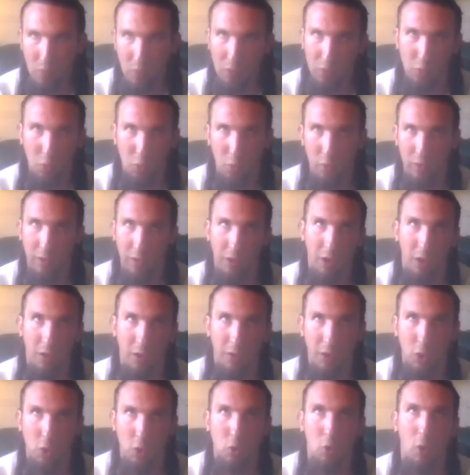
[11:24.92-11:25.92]
to the
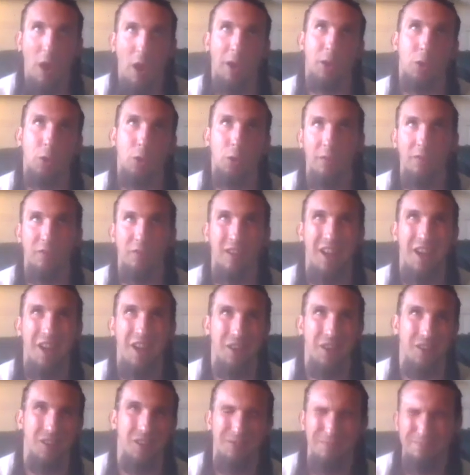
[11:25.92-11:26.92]
the Chronicle of
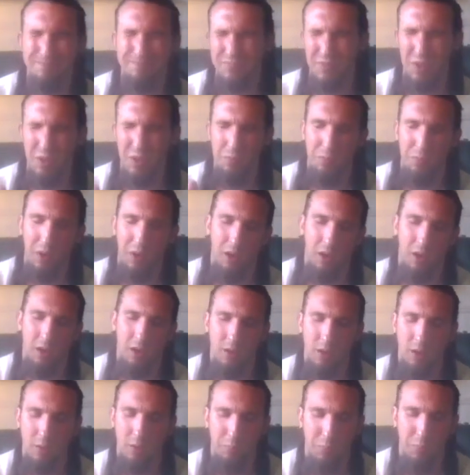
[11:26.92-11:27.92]
Lejre, but
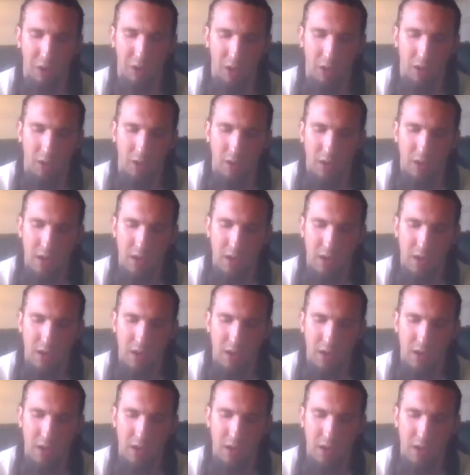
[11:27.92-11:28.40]
but